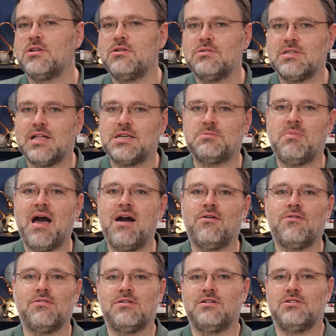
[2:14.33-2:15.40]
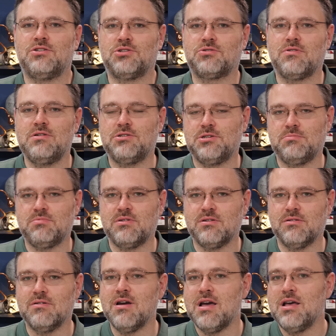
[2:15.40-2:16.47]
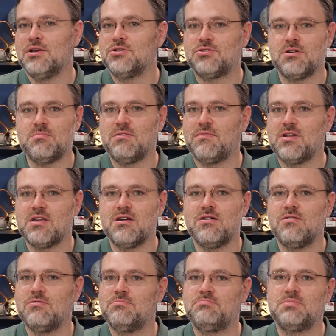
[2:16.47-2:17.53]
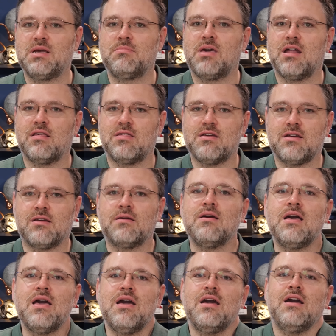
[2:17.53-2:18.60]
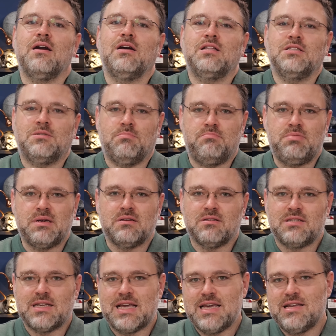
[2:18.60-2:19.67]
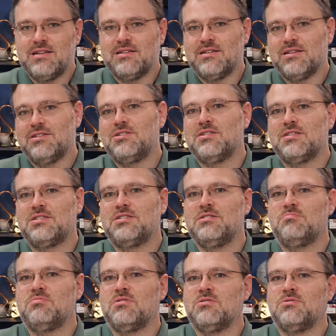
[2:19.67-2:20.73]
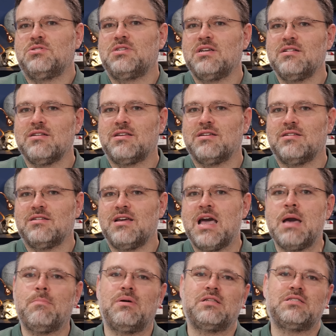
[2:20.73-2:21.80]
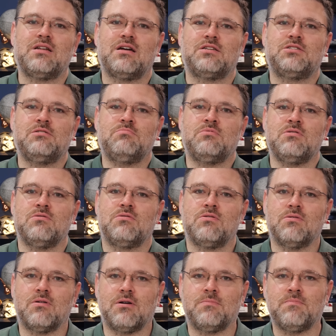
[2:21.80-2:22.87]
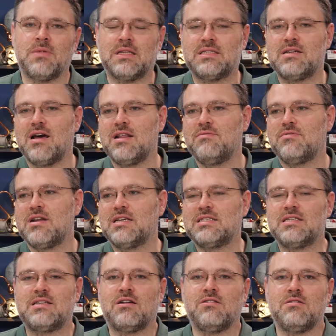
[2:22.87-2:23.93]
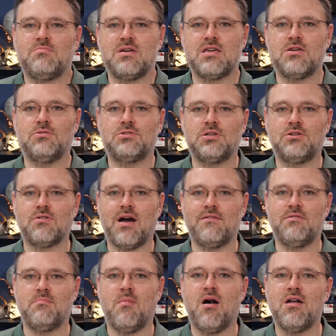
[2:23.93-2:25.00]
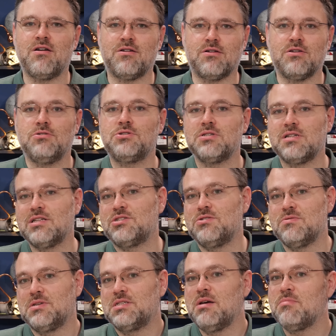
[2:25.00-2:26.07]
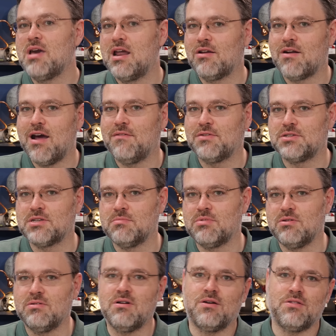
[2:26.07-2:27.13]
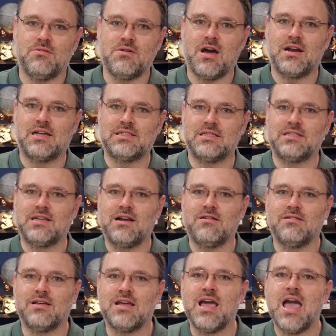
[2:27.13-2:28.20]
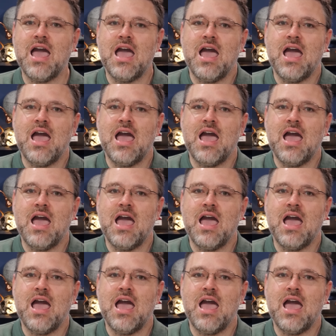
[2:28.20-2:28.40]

going to use less power than a discrete GPU. Streaming video, same kind of thing. It's built into the CPU silicon, but it's not a CPU core. It's not even necessarily being used to drive a monitor. Usually it's doing some kind of graphics compute, although not necessarily.